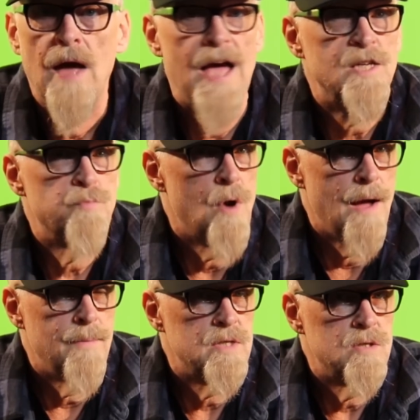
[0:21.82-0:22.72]
As
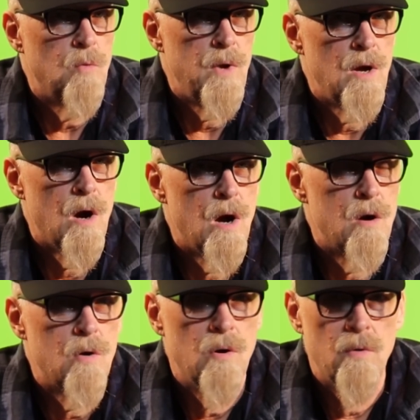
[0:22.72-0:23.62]
promised, we
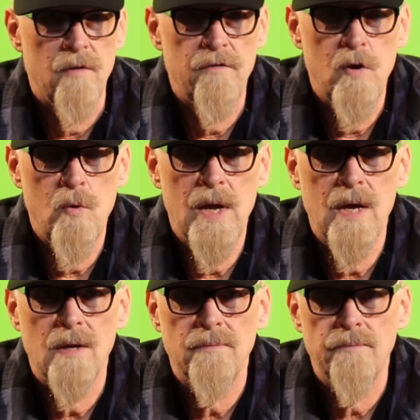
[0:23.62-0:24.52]
are
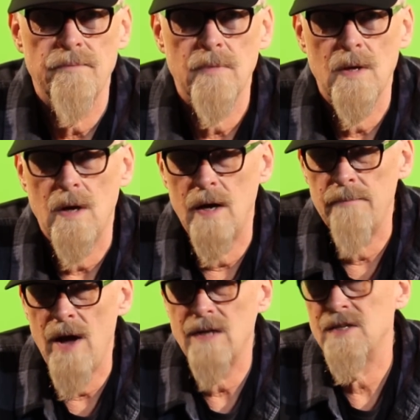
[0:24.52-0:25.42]
reviewing,
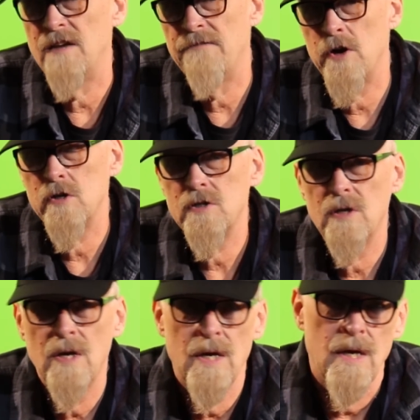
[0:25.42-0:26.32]
unboxing
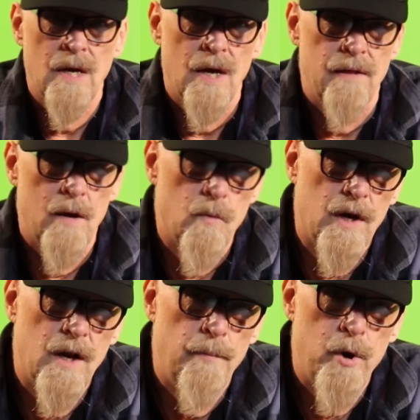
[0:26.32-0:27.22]
first, then
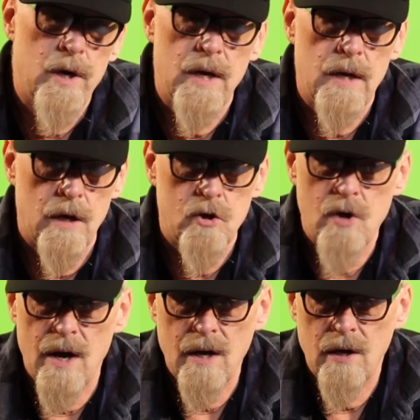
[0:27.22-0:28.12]
we're going to put it in a
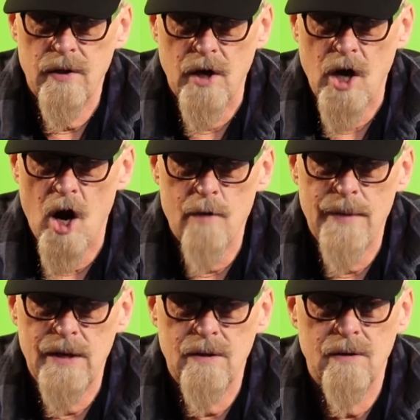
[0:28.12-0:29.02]
truck, the
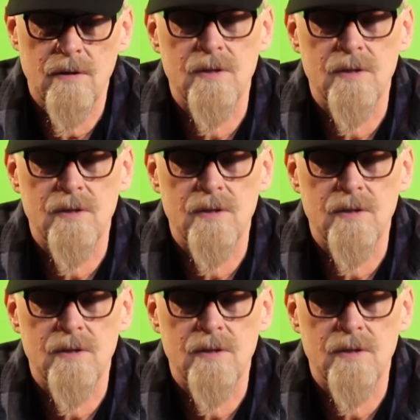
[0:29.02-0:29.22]
Garmin